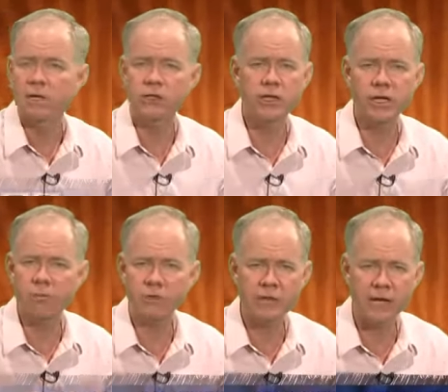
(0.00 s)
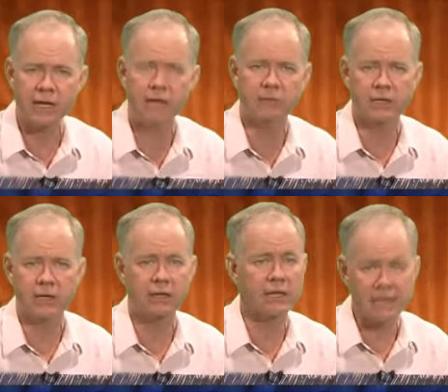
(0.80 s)
GM was not able to
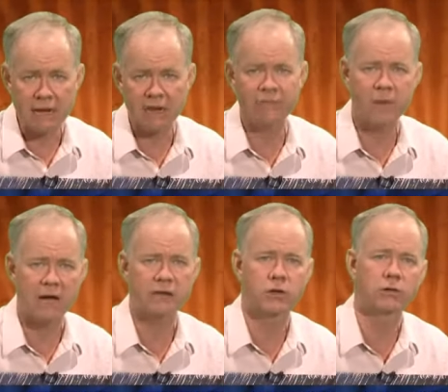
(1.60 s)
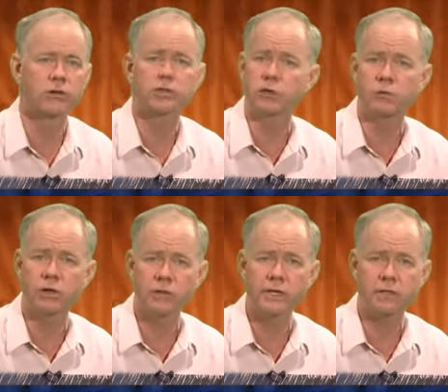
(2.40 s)
get enough bondholders to
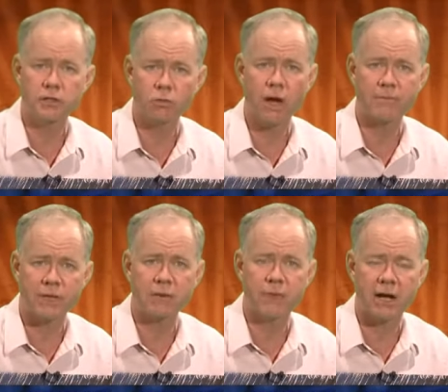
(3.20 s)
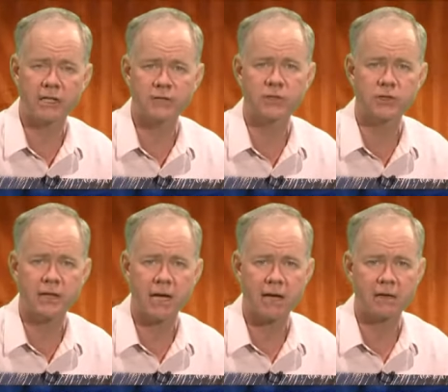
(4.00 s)
agree to swap their bonds for
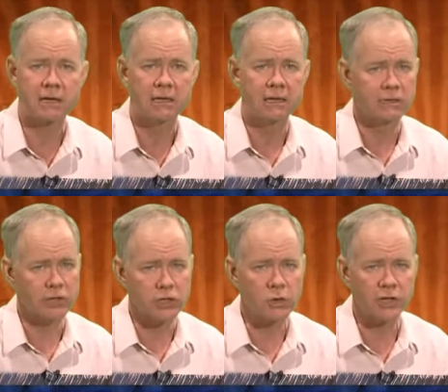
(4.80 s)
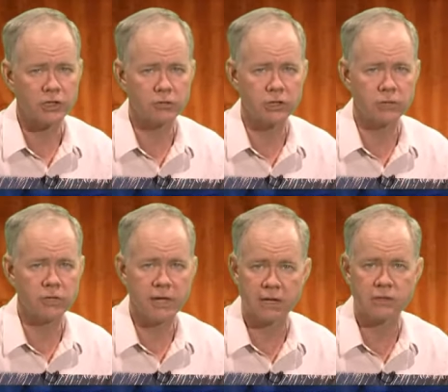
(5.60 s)
stock. The U.S.
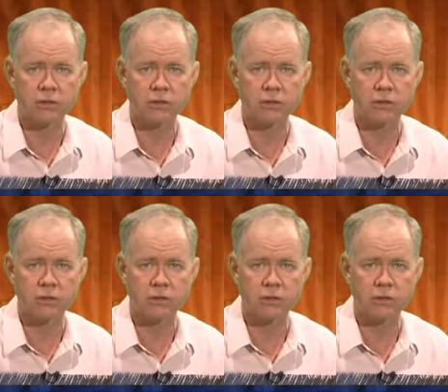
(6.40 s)
Treasury had